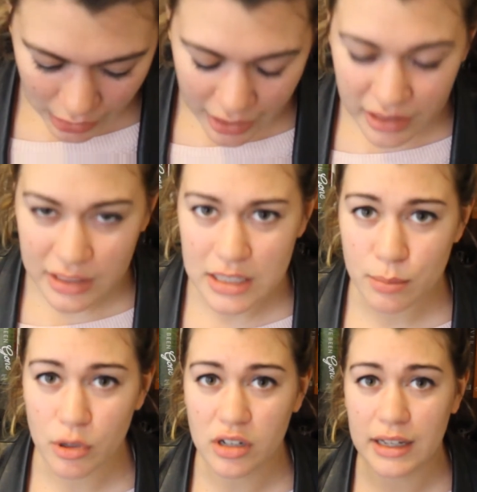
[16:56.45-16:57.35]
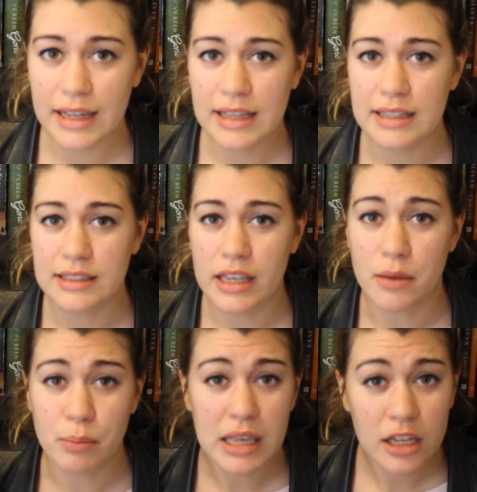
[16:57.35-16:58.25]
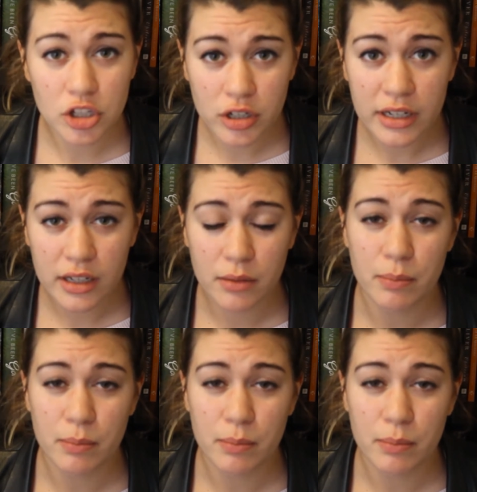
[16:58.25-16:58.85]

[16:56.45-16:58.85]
And this book is like a pink drink